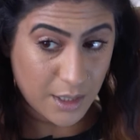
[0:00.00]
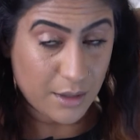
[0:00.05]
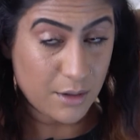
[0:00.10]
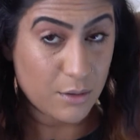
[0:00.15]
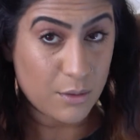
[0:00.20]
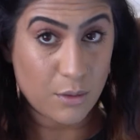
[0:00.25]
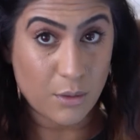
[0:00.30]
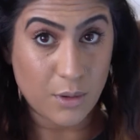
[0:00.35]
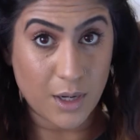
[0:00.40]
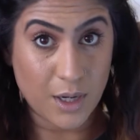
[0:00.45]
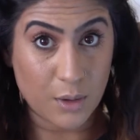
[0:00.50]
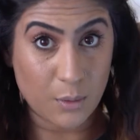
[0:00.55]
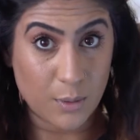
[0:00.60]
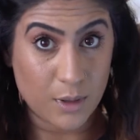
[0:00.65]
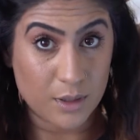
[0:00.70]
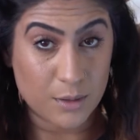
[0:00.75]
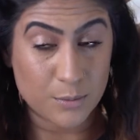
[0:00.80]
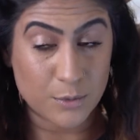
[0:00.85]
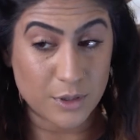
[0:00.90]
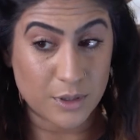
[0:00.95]
I don't know how
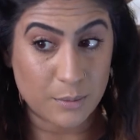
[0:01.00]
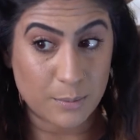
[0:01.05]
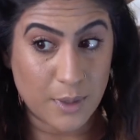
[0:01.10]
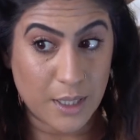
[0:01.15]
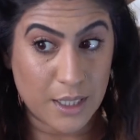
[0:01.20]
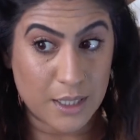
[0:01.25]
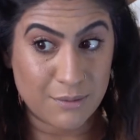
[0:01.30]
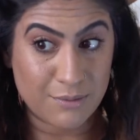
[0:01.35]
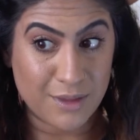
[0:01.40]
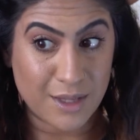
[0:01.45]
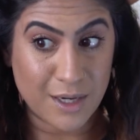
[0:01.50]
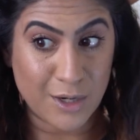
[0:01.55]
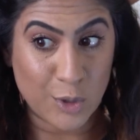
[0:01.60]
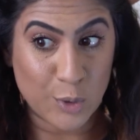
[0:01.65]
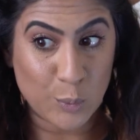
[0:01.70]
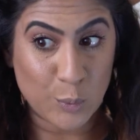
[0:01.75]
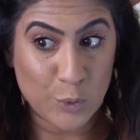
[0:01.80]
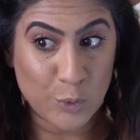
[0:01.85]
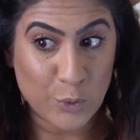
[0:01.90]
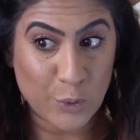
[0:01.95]
well I'm doing the back of the hair,
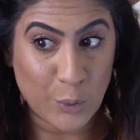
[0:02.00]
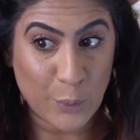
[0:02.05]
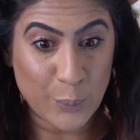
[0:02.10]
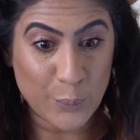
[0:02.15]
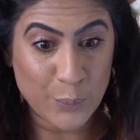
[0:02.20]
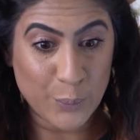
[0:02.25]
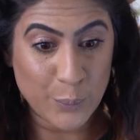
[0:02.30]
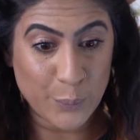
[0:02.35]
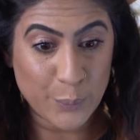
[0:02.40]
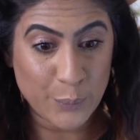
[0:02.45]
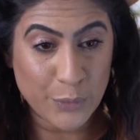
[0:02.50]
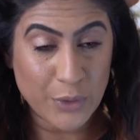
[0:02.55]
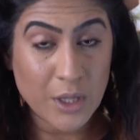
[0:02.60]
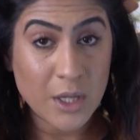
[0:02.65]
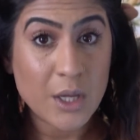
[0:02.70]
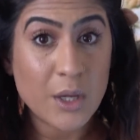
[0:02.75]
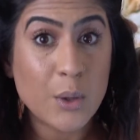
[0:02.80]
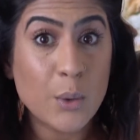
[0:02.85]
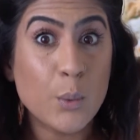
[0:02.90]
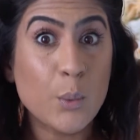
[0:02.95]
so
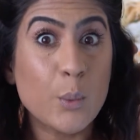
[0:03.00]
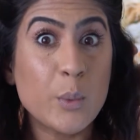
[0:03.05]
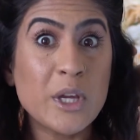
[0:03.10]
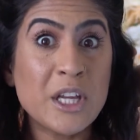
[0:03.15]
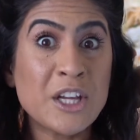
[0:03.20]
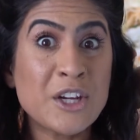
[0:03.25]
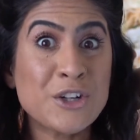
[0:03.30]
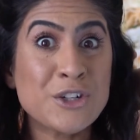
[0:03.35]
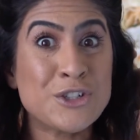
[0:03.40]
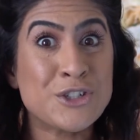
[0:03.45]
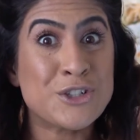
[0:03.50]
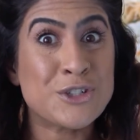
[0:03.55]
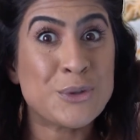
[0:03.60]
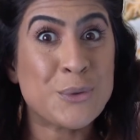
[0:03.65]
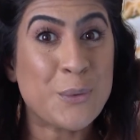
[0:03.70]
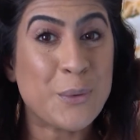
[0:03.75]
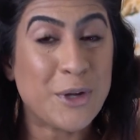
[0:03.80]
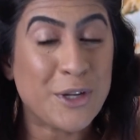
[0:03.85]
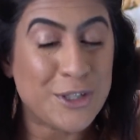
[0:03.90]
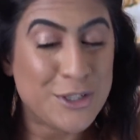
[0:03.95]
we are just
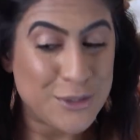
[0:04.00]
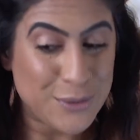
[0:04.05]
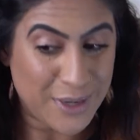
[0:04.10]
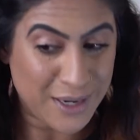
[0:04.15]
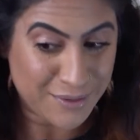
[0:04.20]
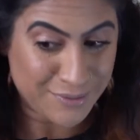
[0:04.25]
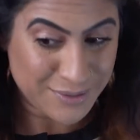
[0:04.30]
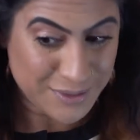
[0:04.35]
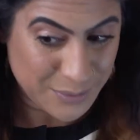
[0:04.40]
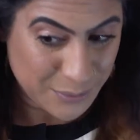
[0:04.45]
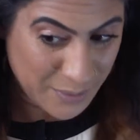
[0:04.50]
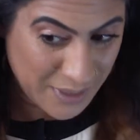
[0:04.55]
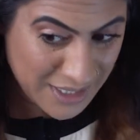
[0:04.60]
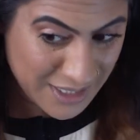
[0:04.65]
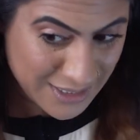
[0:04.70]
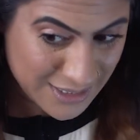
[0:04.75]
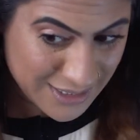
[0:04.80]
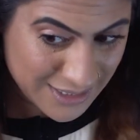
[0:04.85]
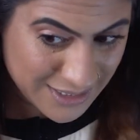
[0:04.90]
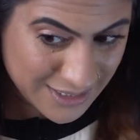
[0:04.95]
going to have to
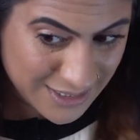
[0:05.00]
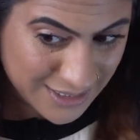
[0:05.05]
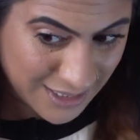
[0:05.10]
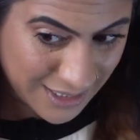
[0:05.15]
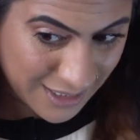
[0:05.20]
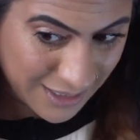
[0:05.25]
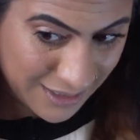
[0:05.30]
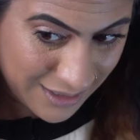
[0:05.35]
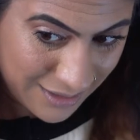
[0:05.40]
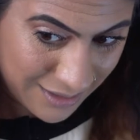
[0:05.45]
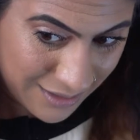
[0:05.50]
wait to see.